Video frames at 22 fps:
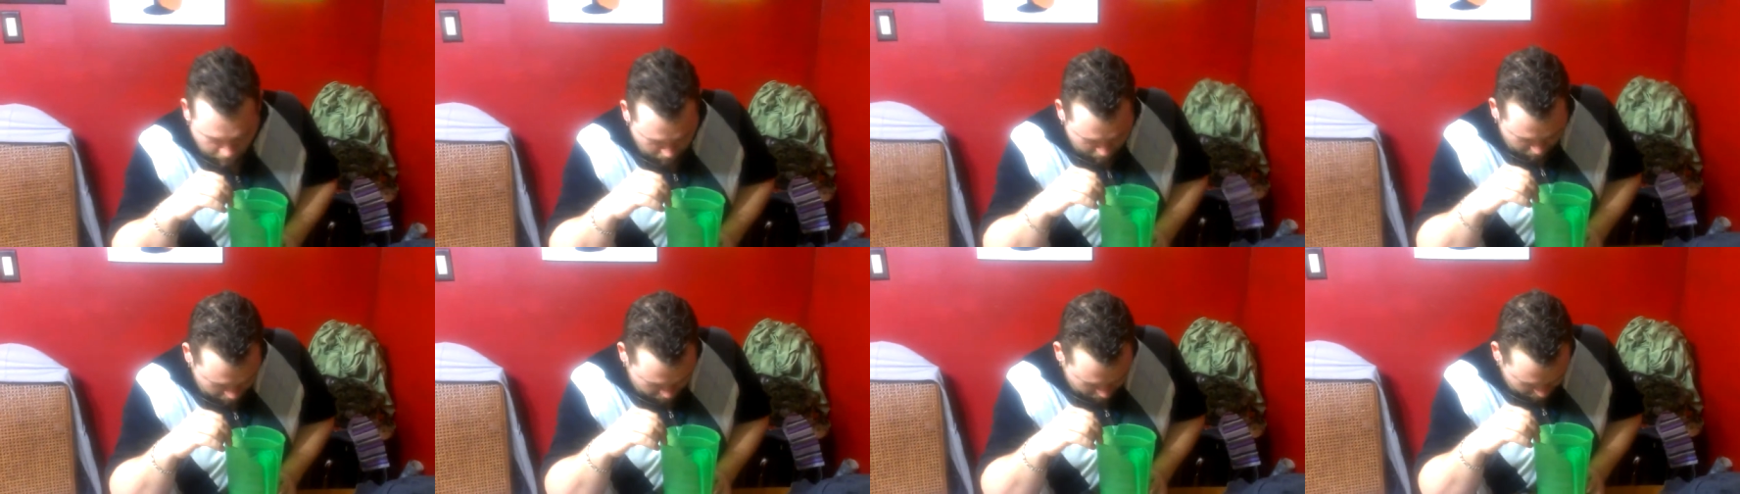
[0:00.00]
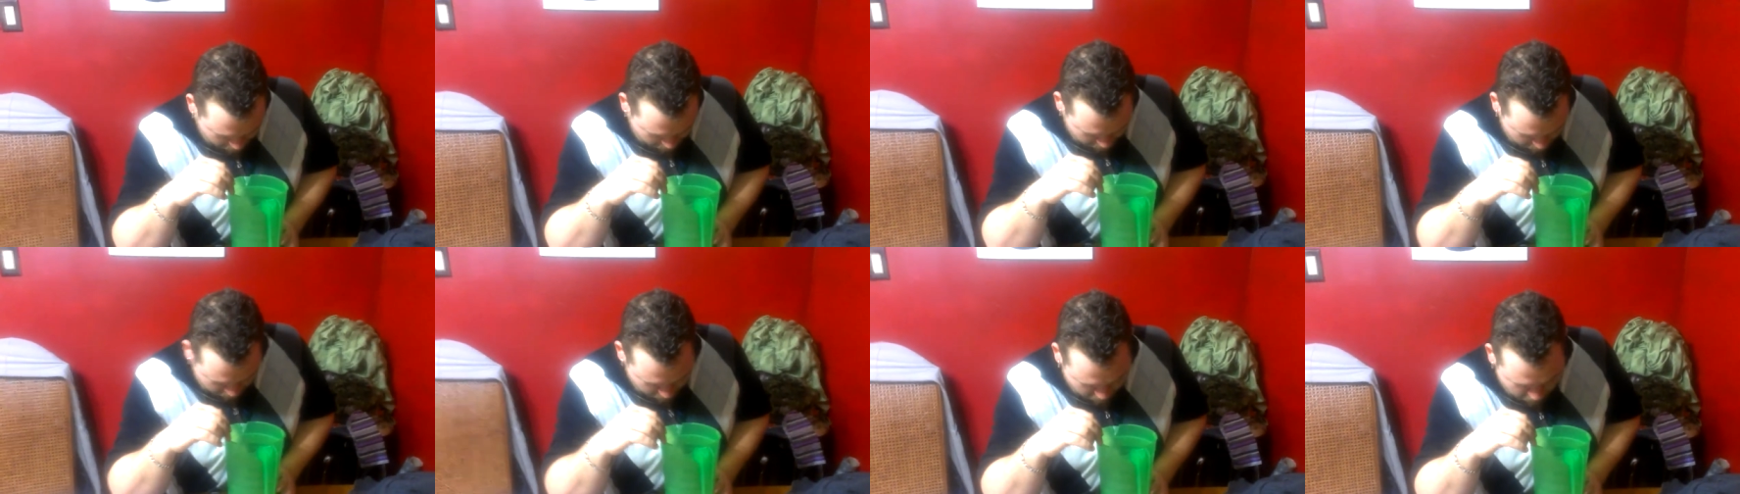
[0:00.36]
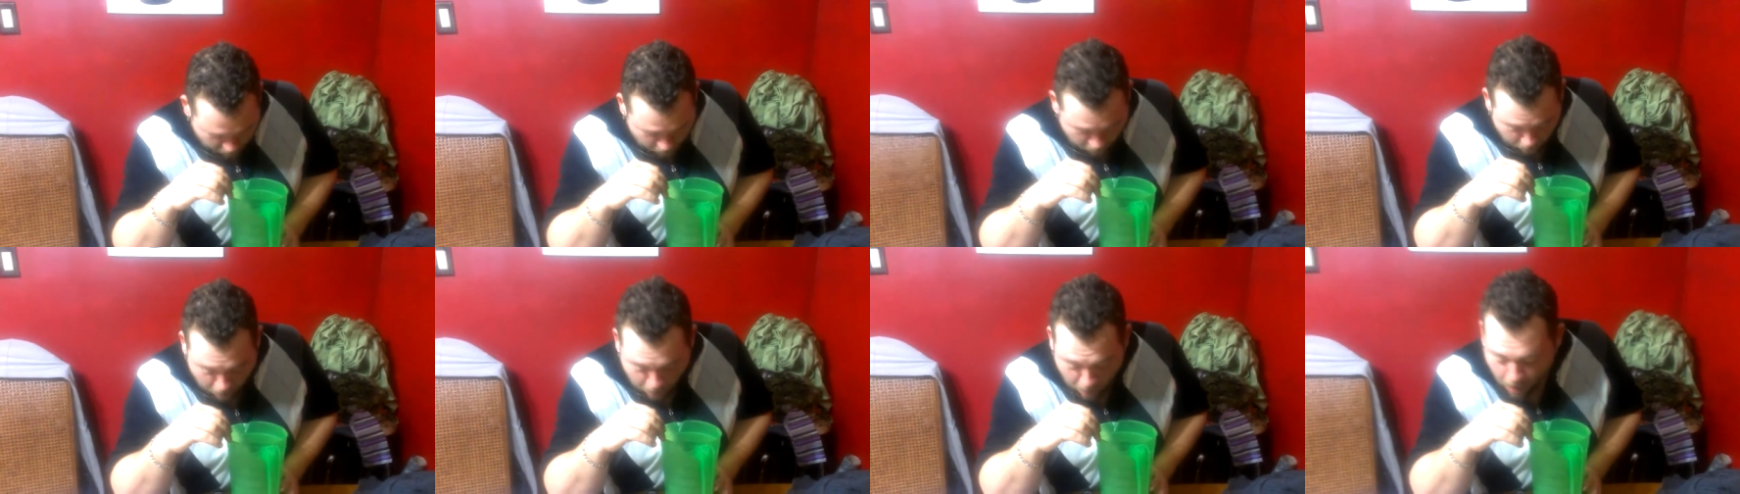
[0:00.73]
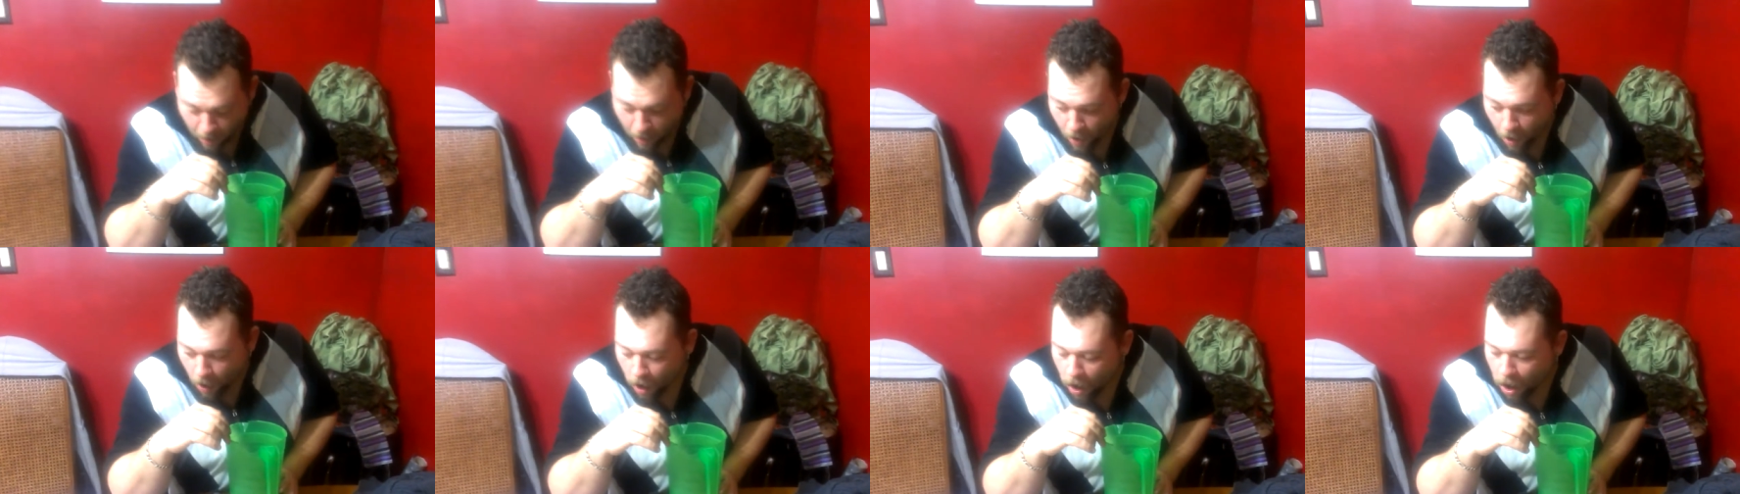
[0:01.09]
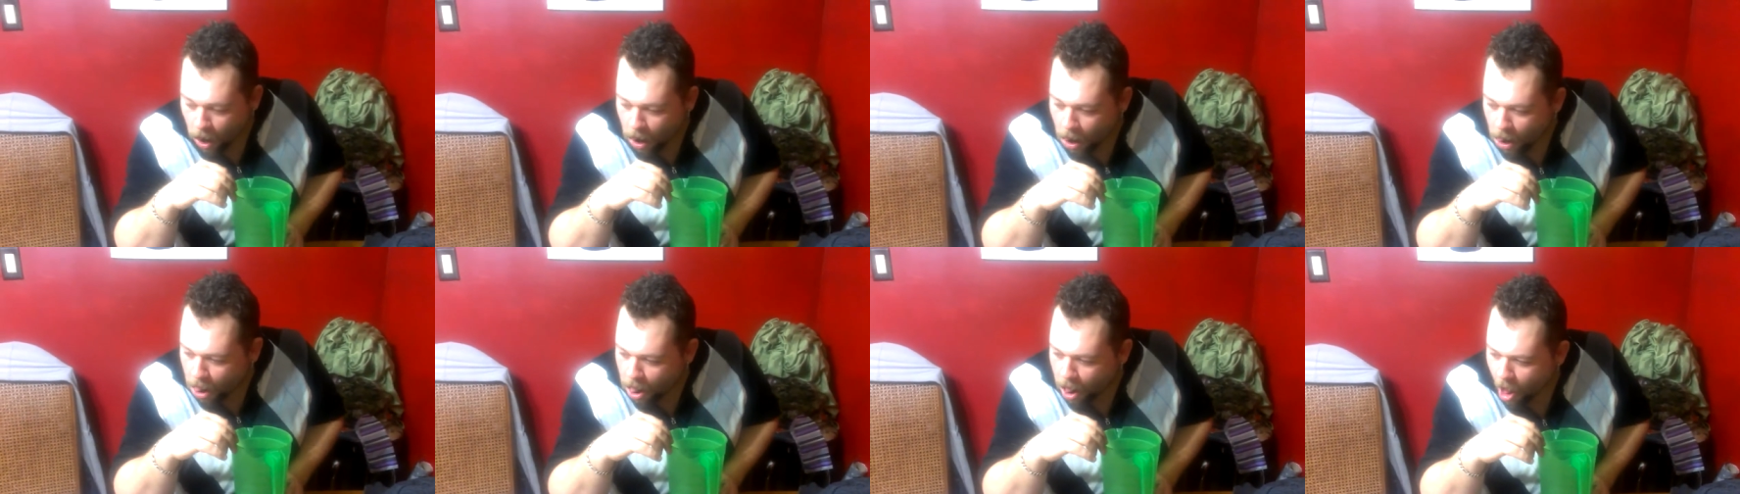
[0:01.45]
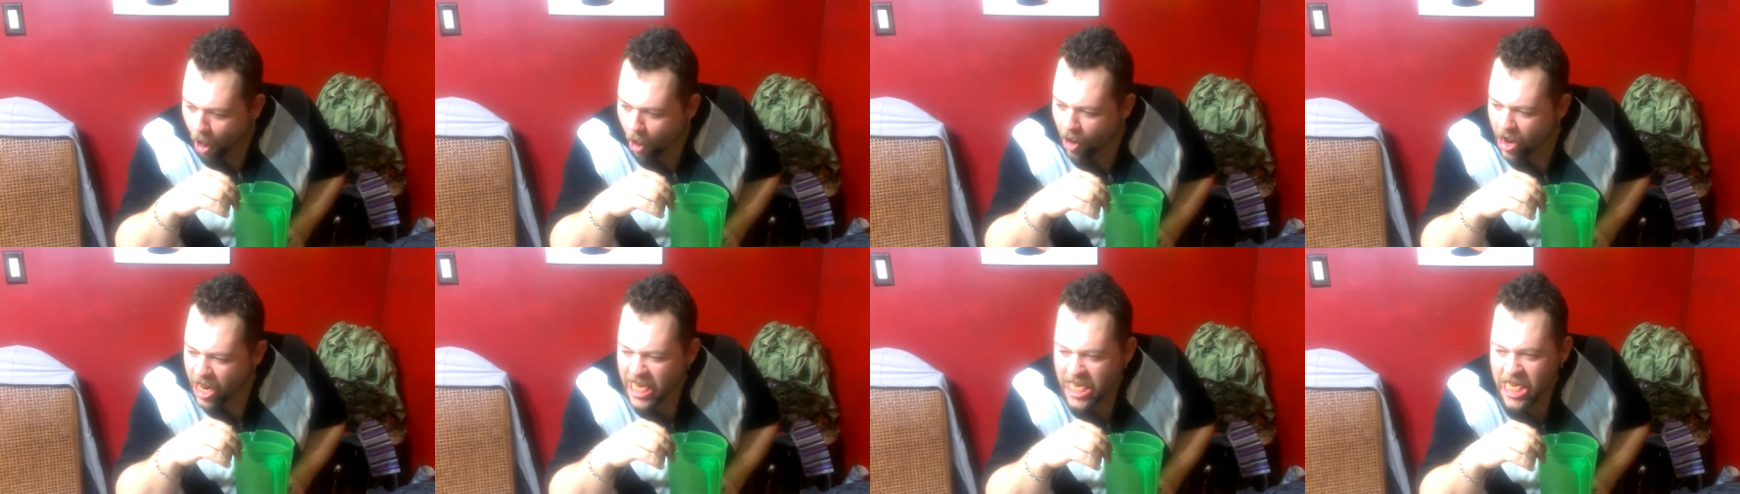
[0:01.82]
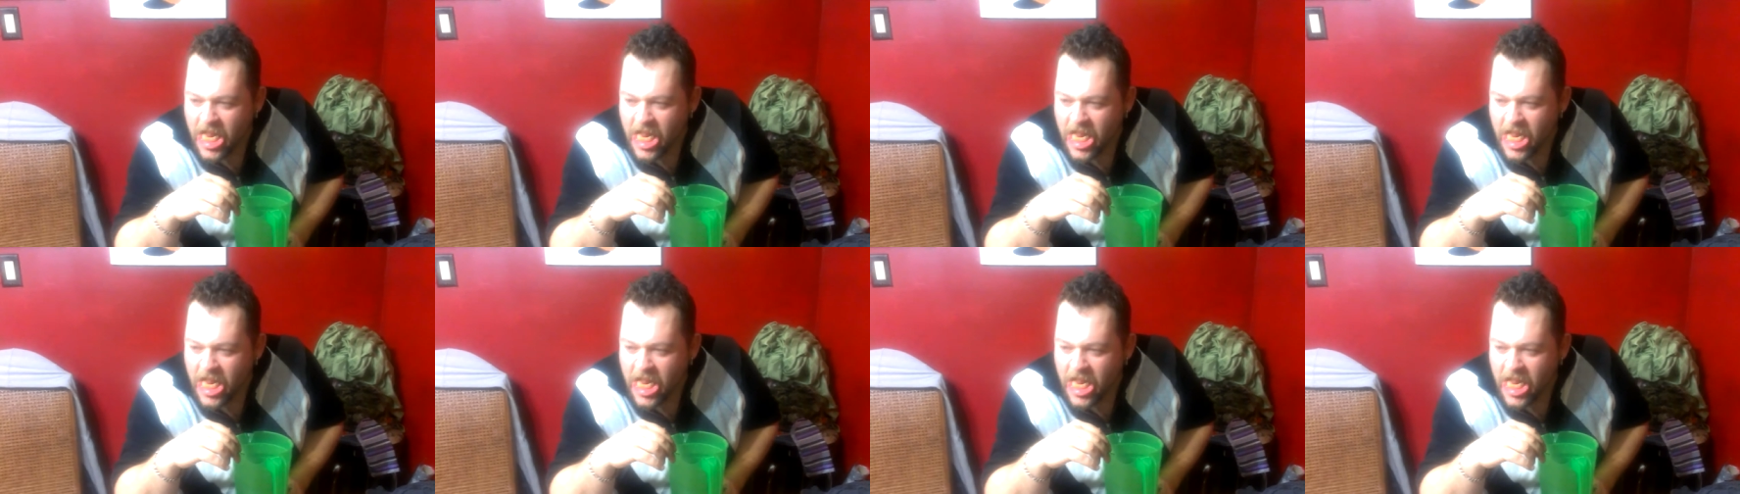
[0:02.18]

It might have been raw, just